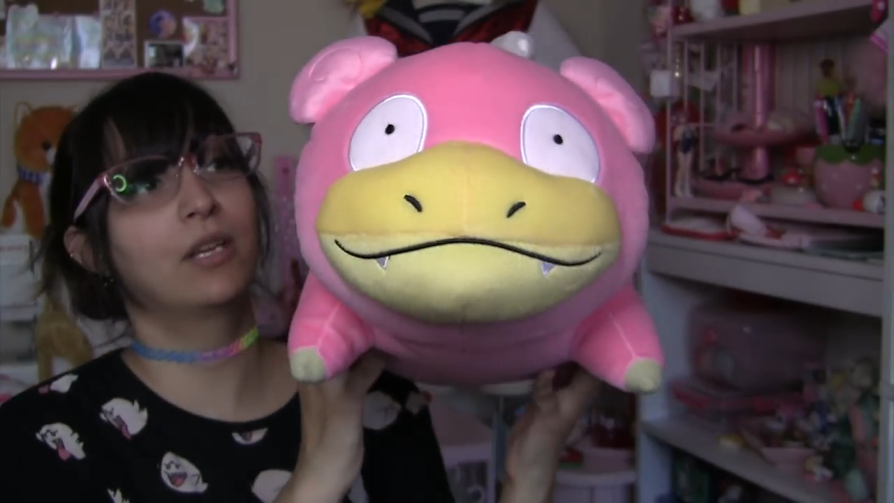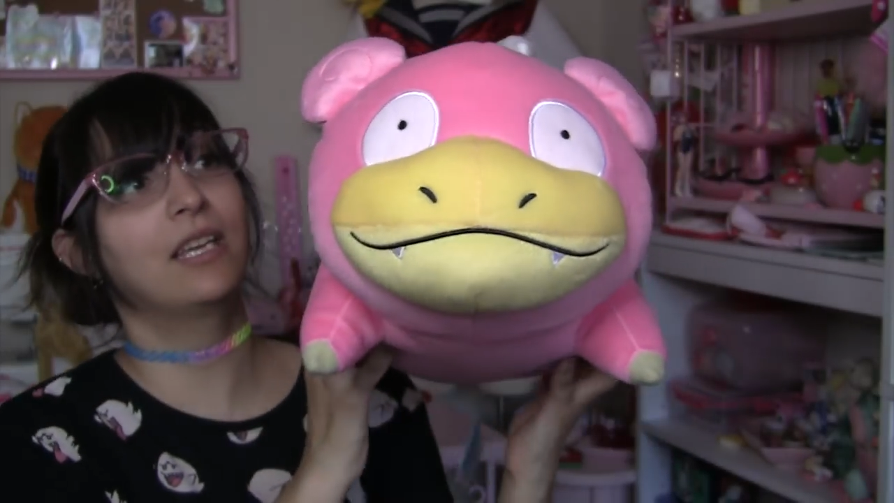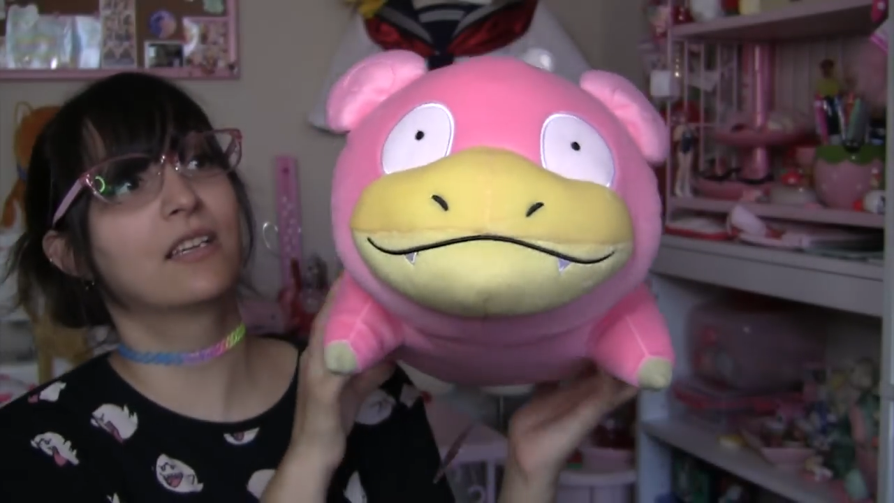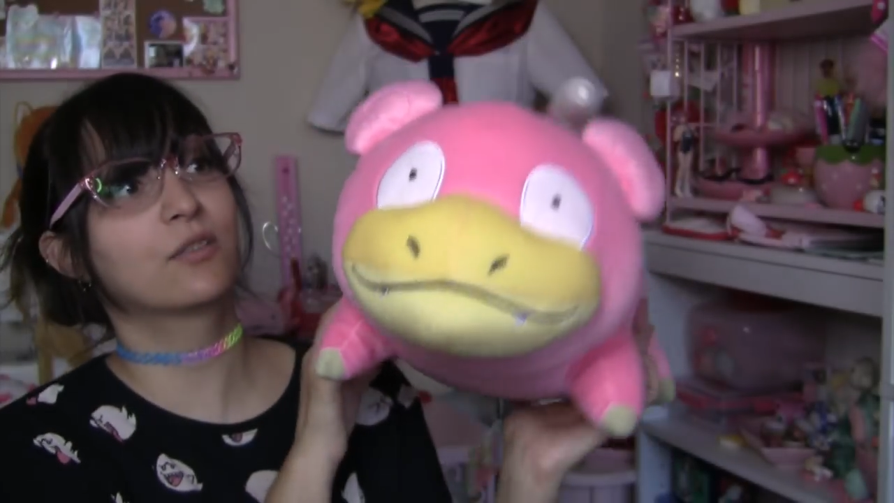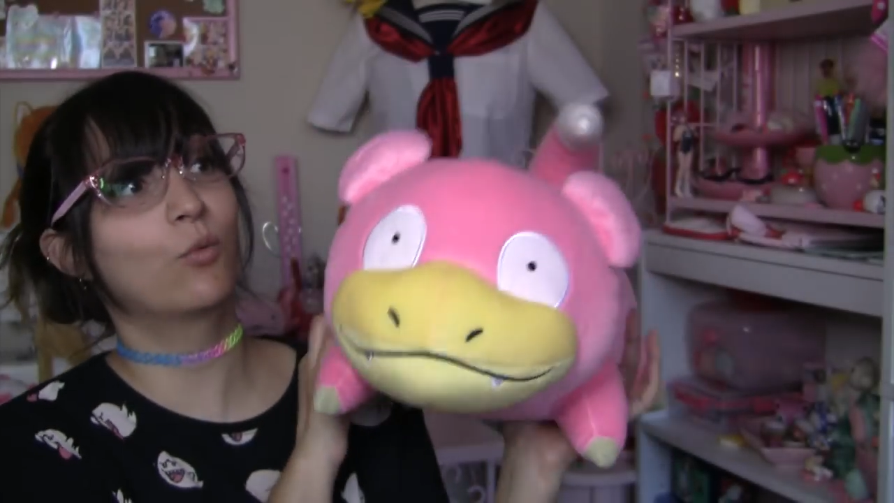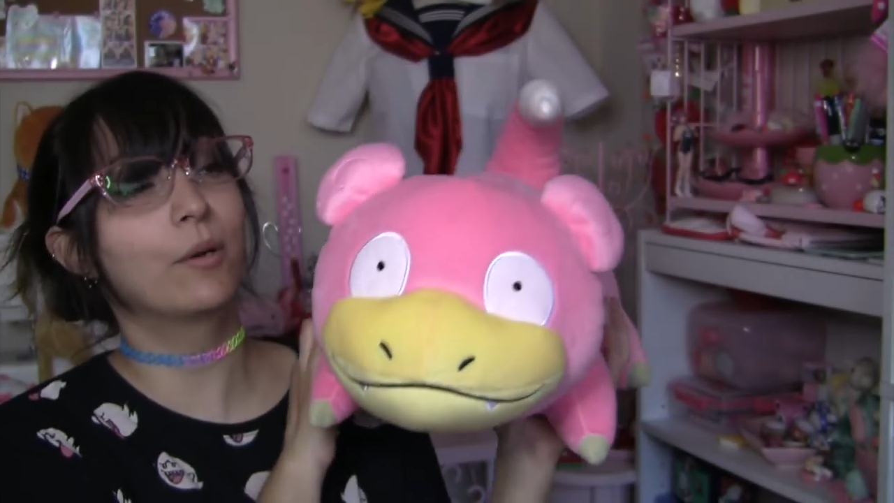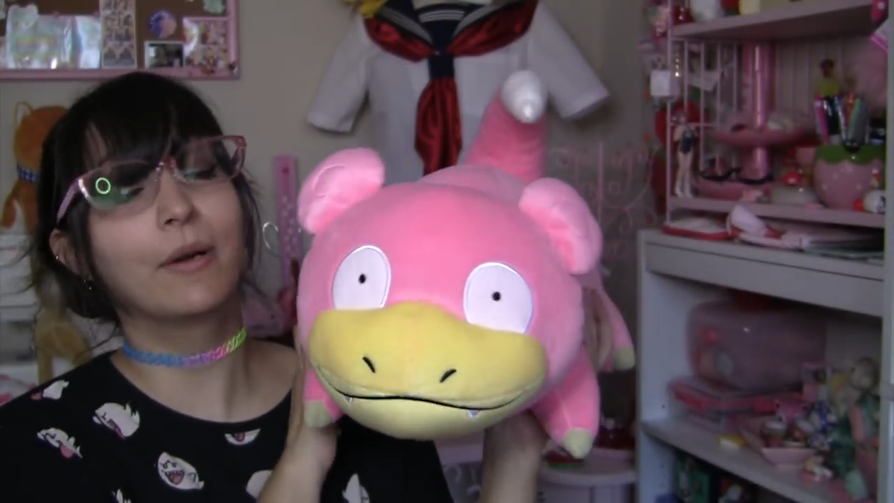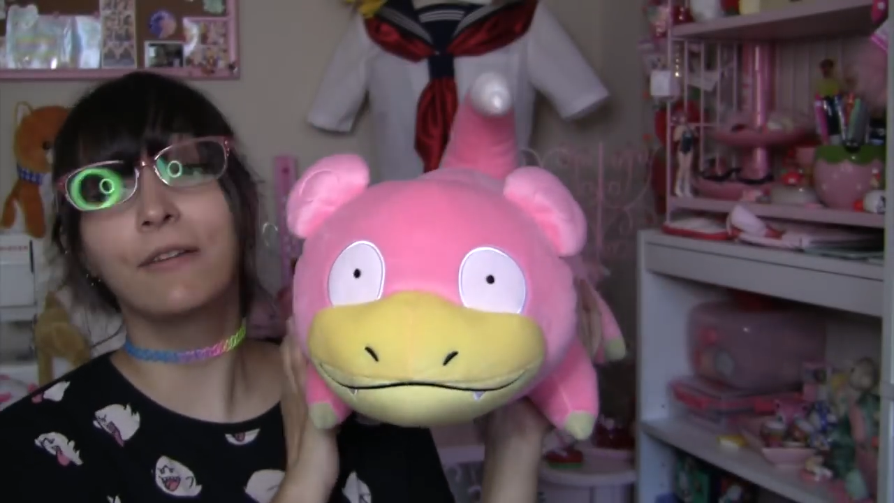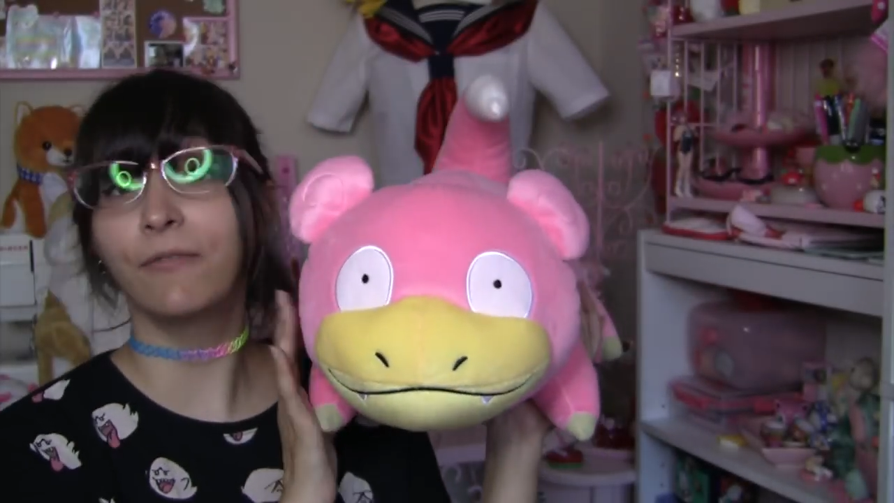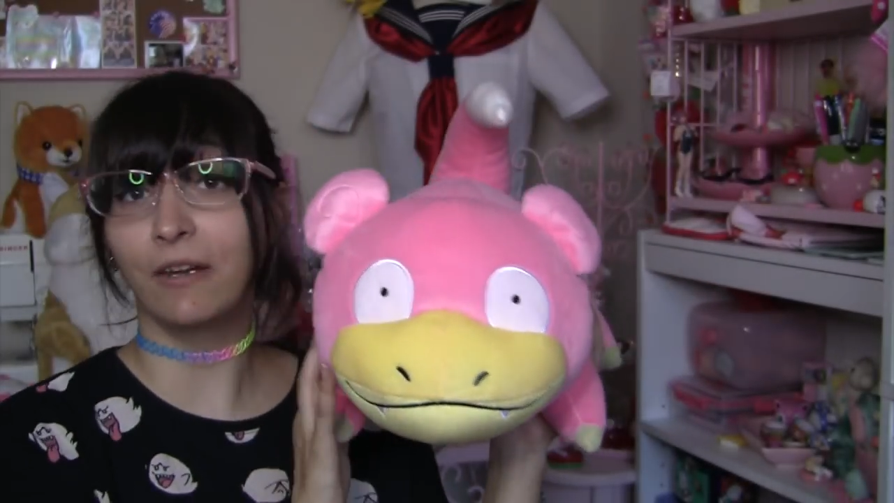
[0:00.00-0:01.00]
He is one of
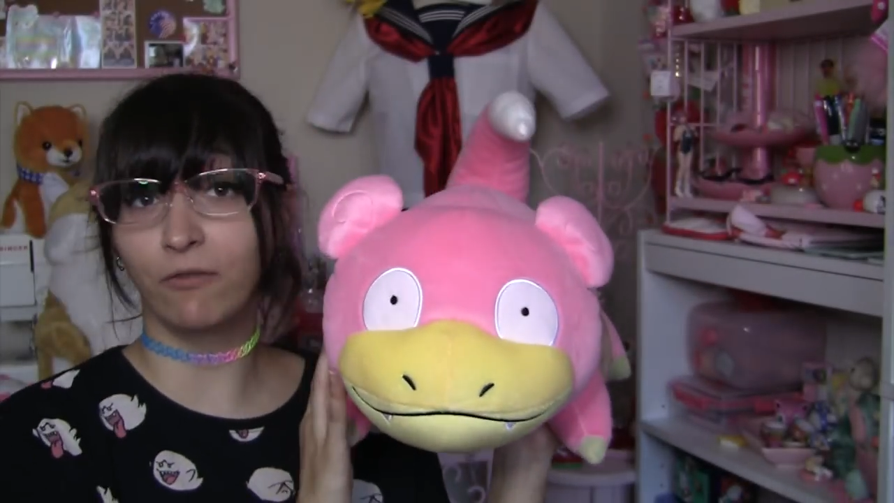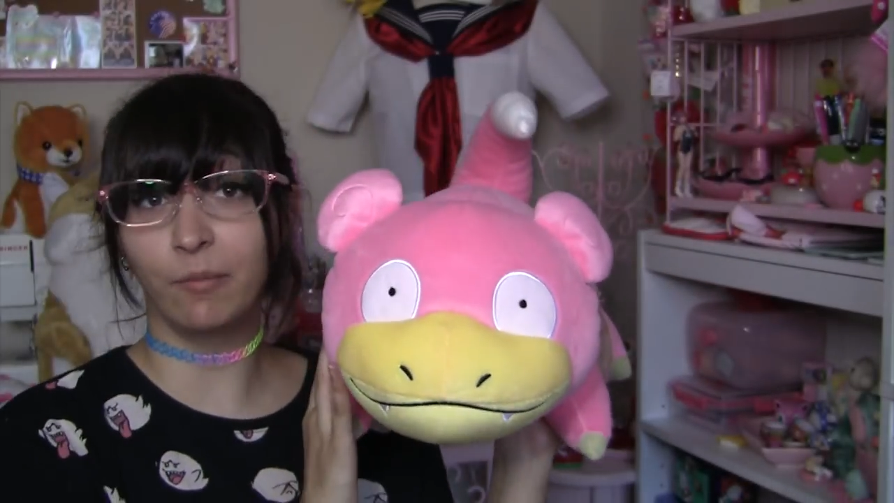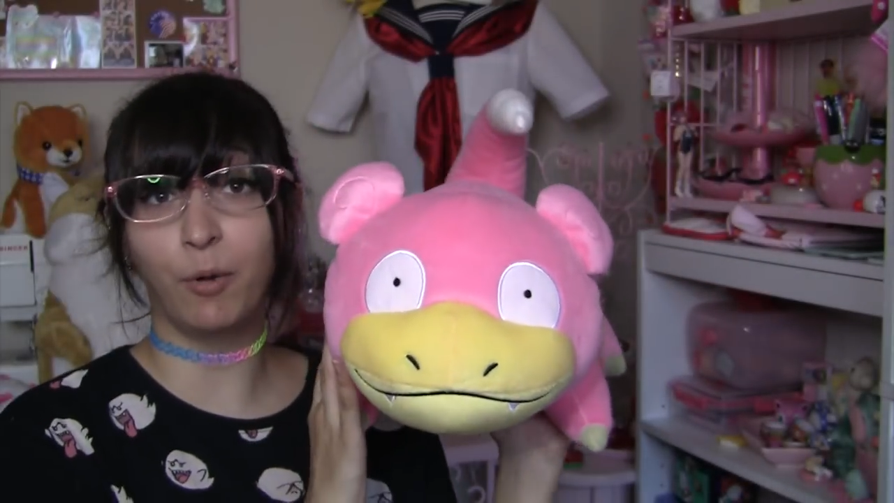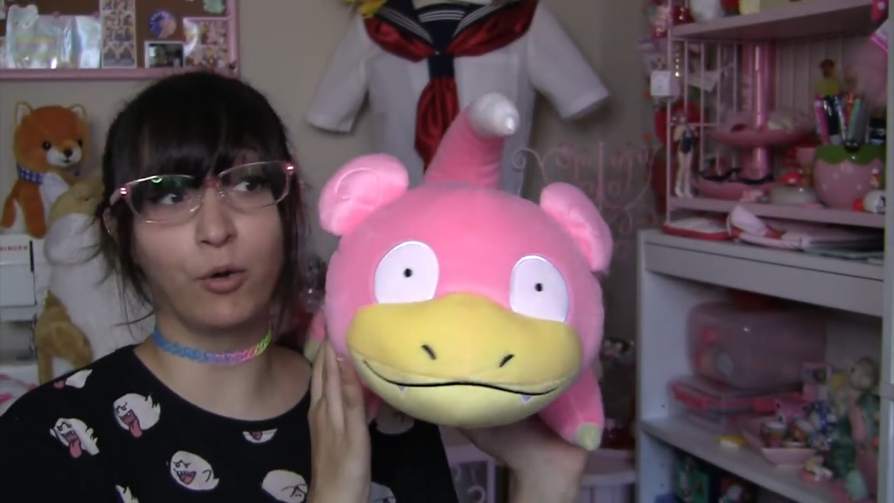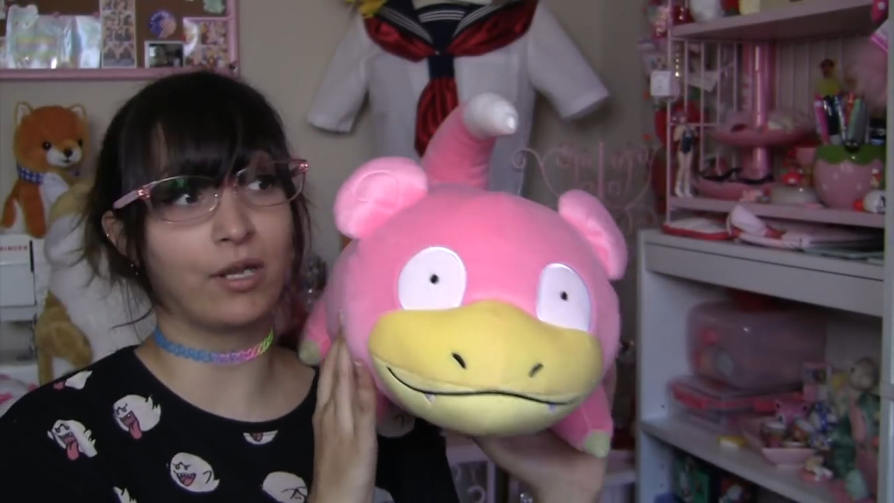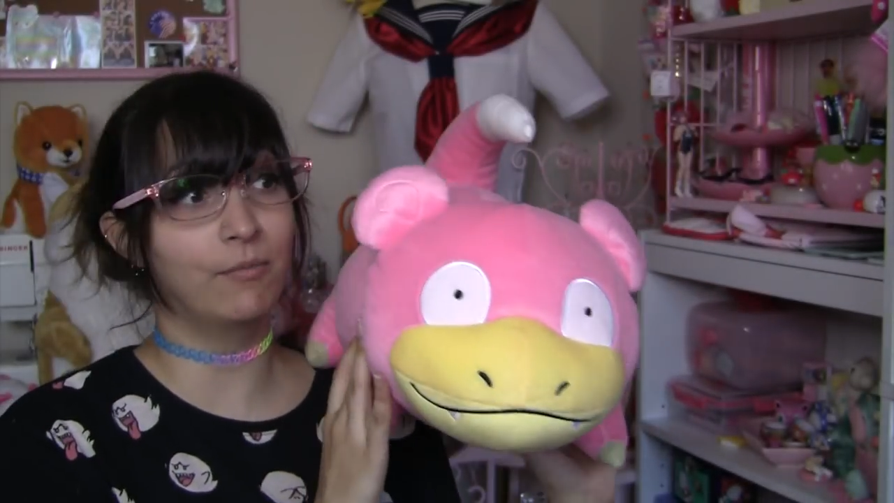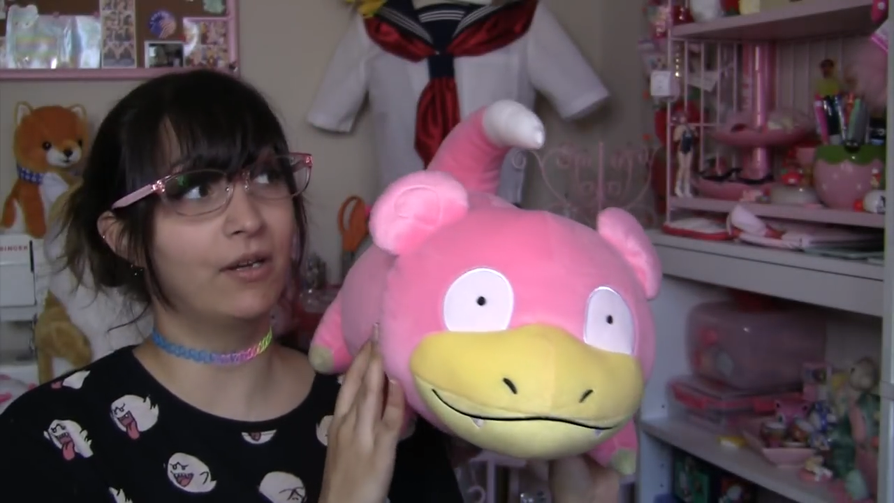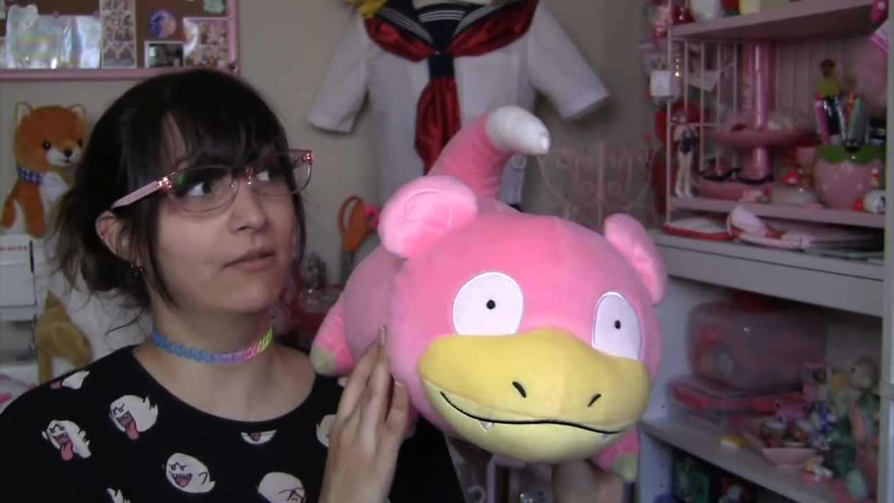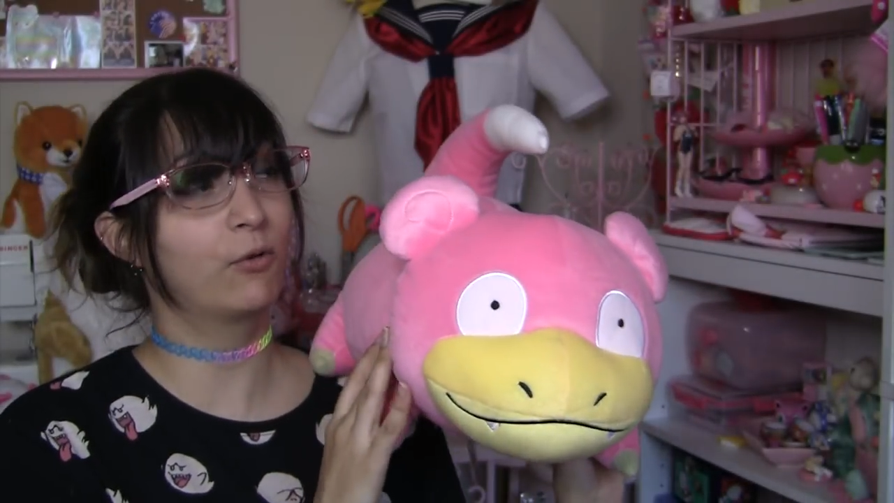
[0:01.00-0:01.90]
my favorite Pokemon.